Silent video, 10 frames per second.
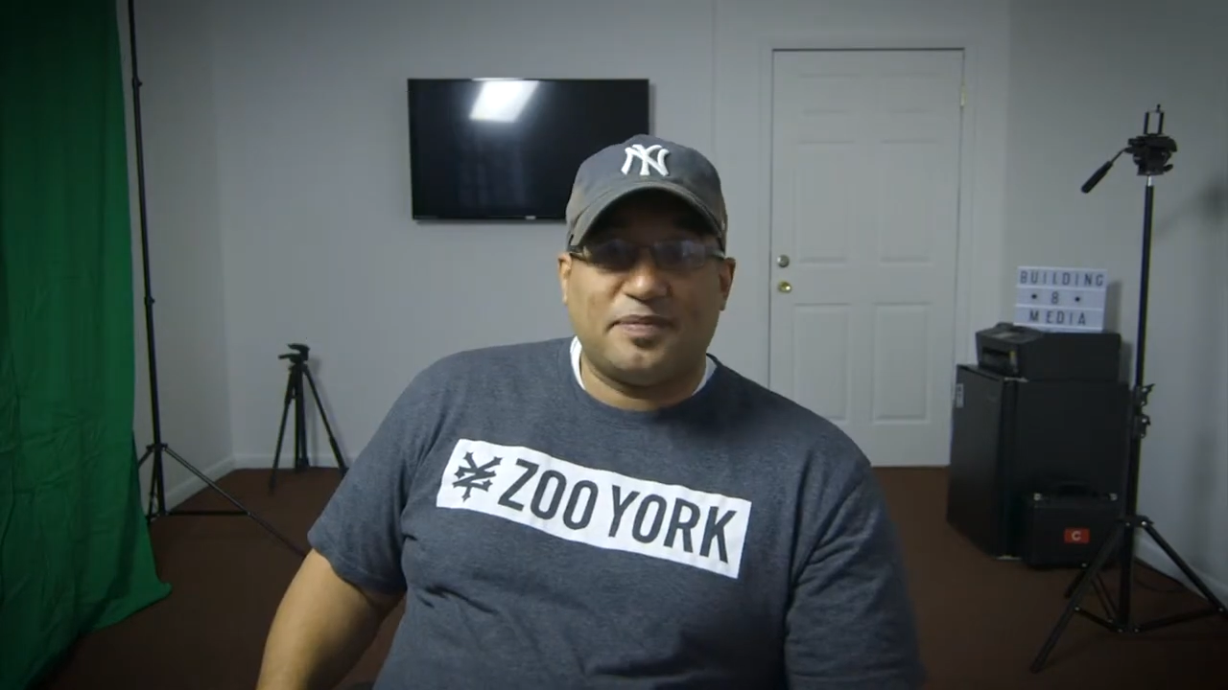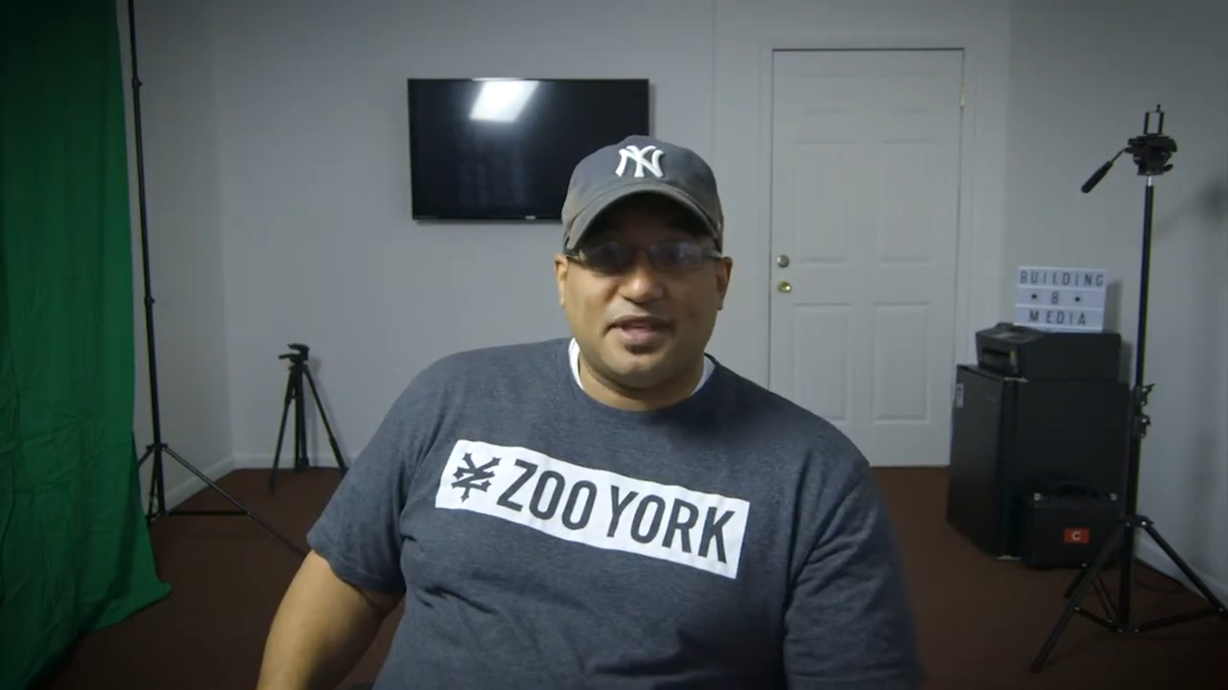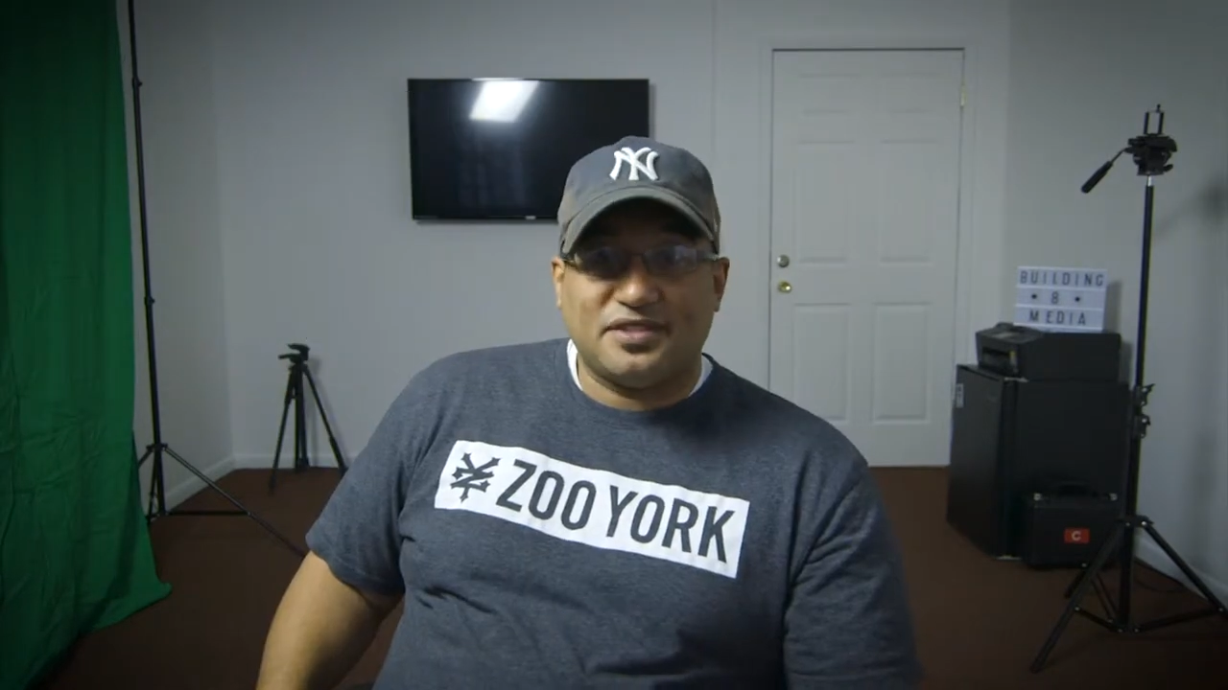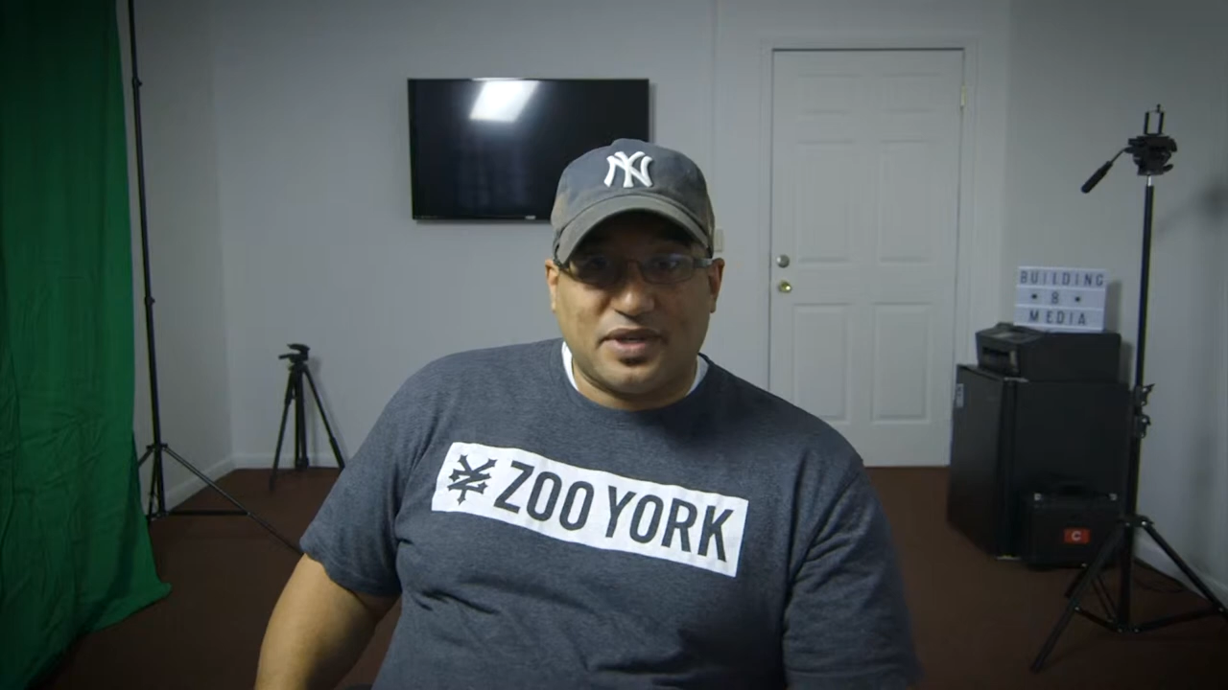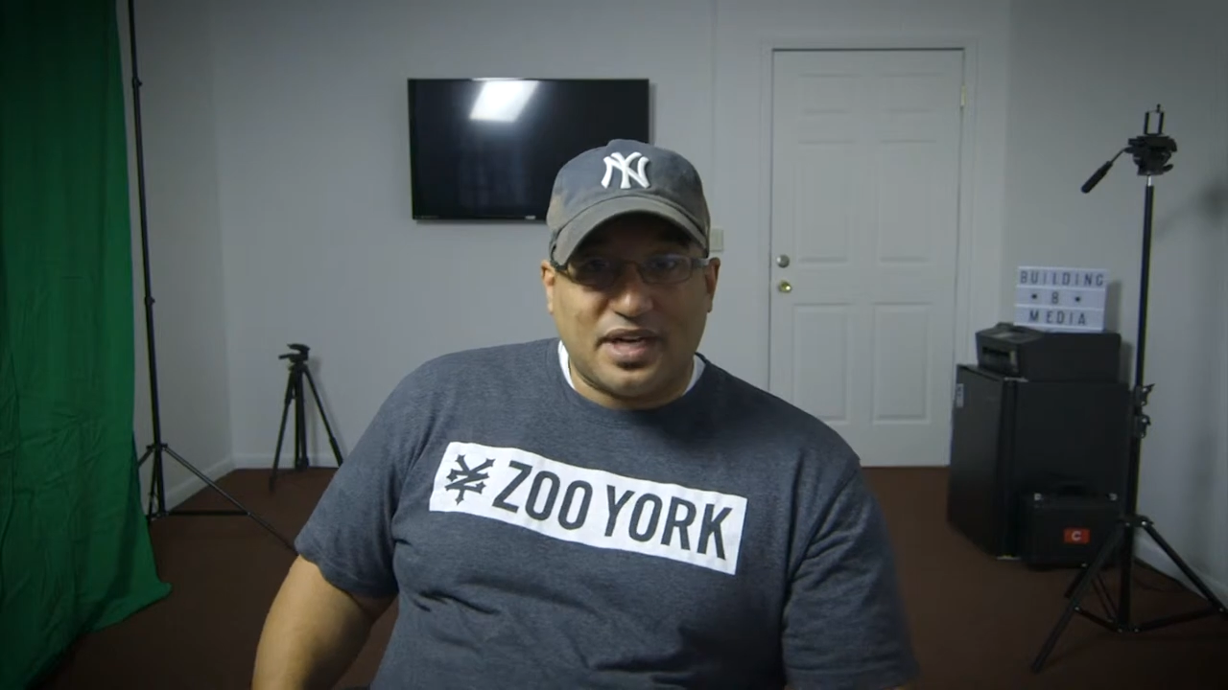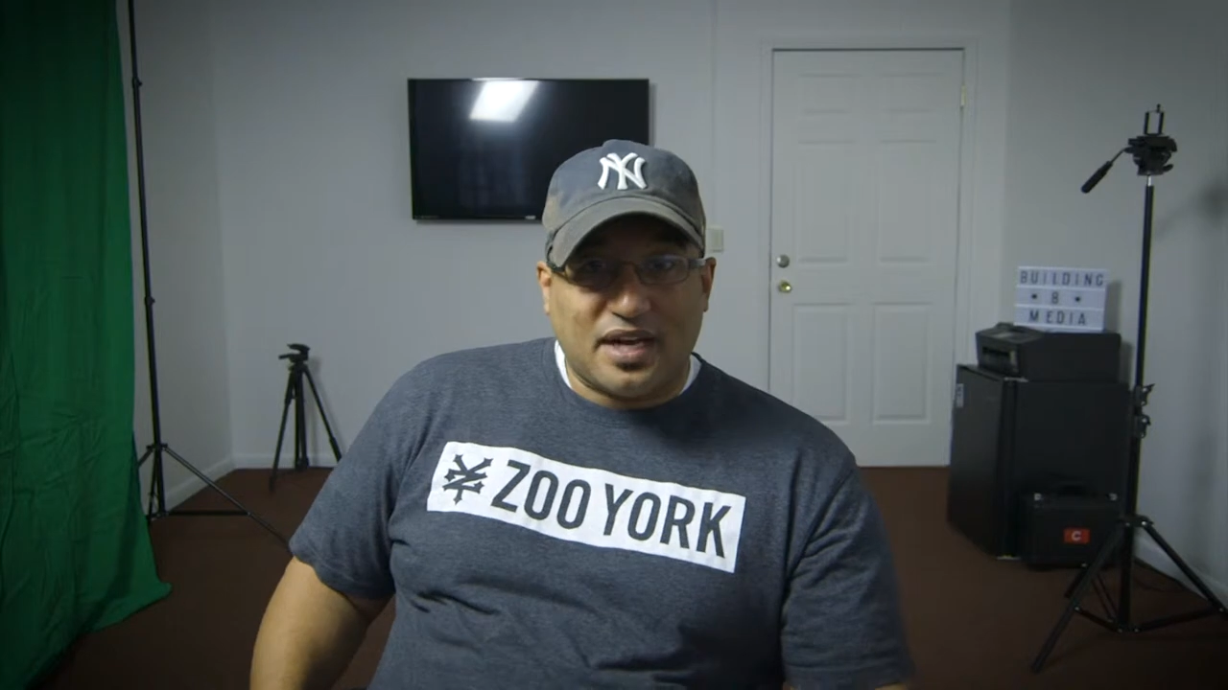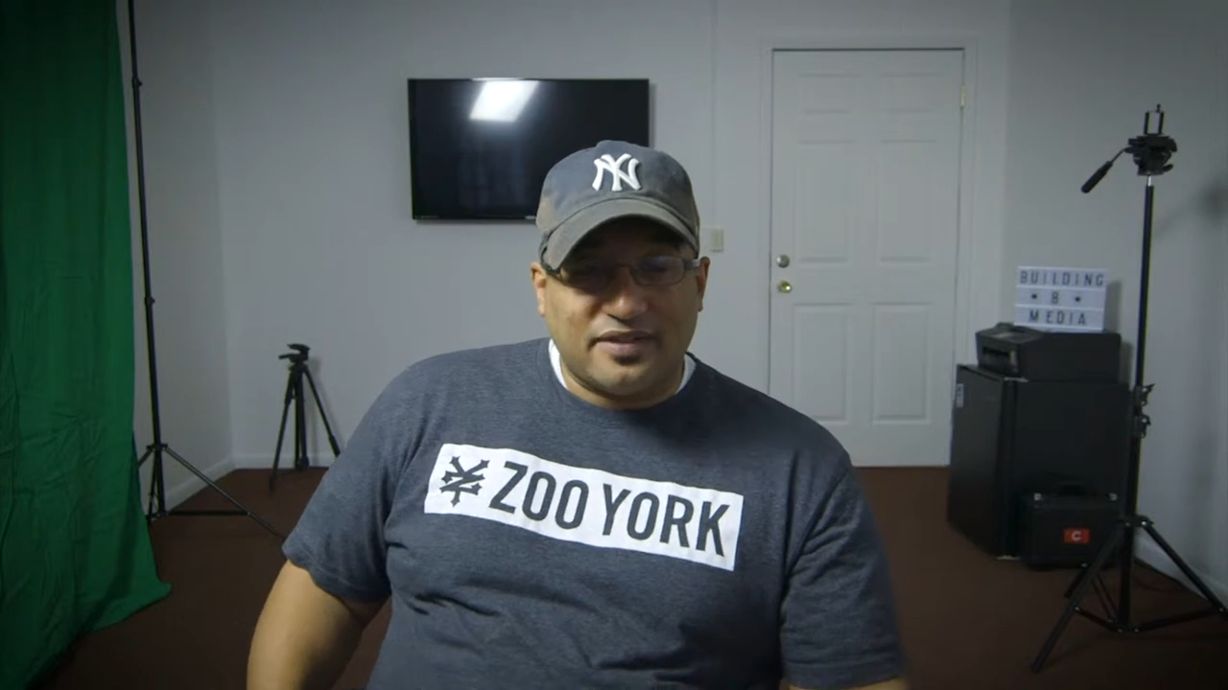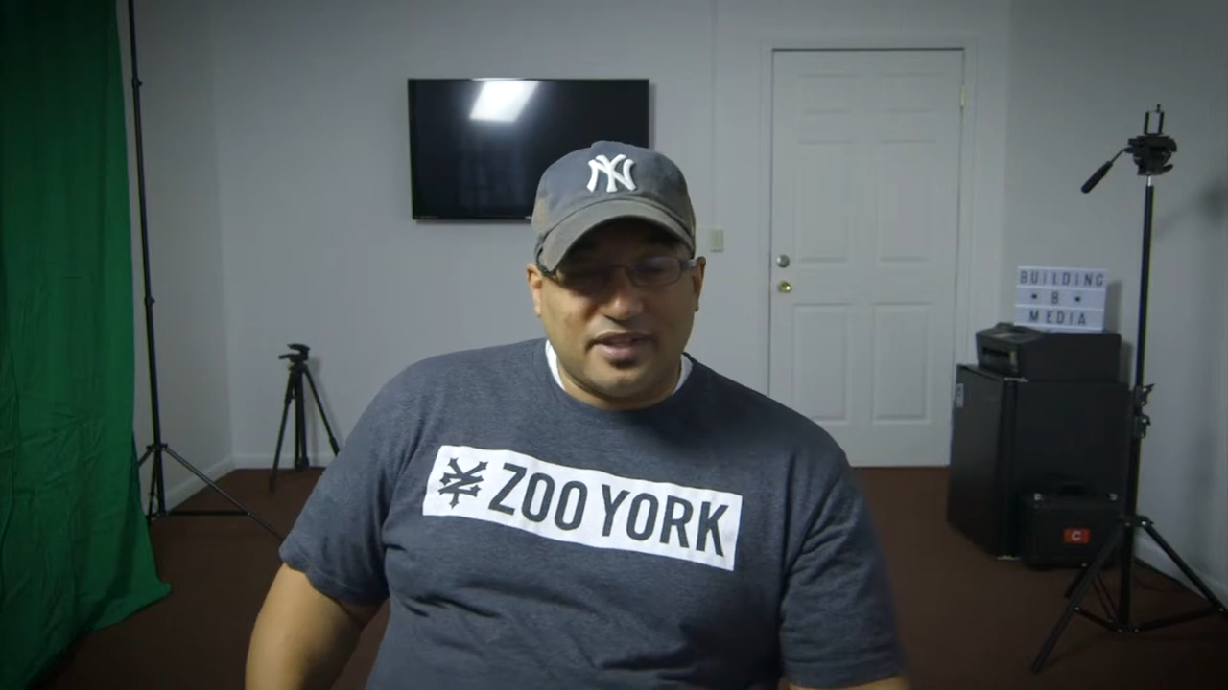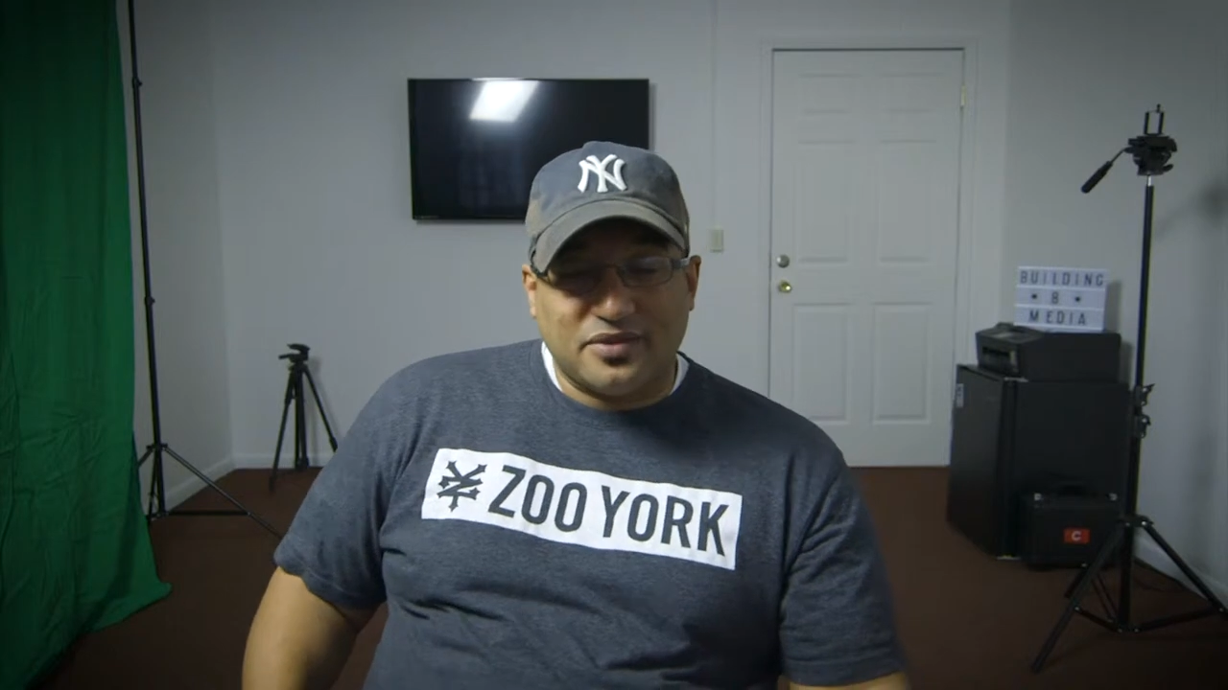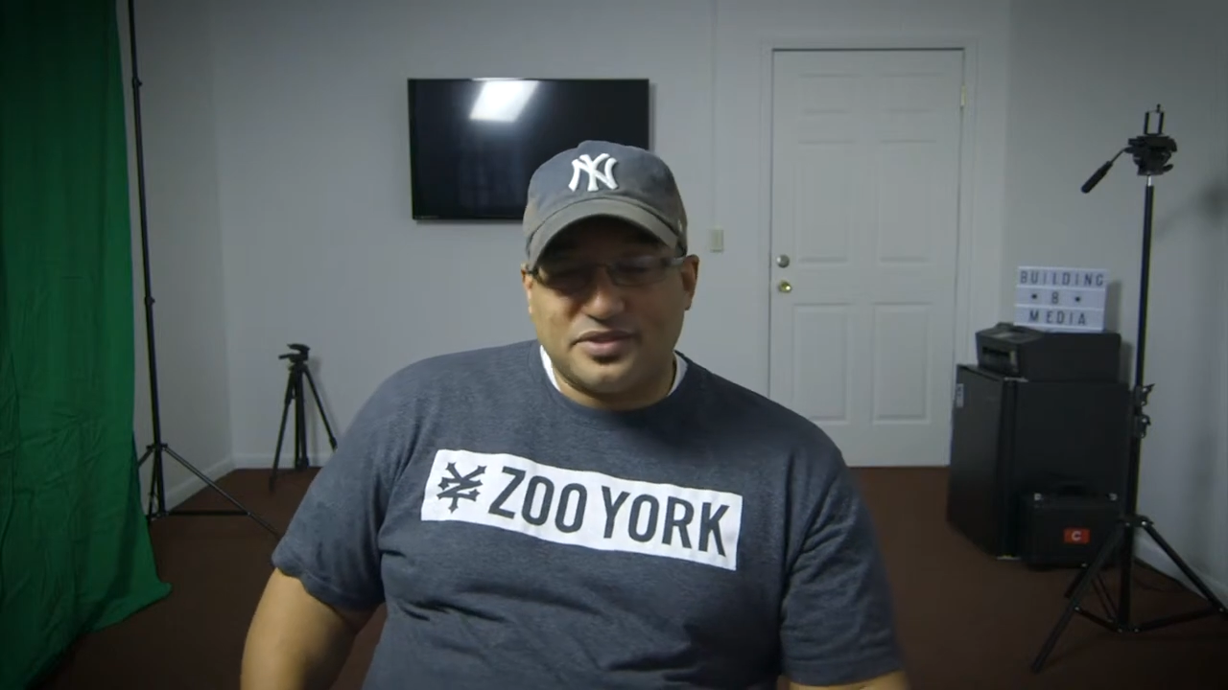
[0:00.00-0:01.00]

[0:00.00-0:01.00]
based right out of here,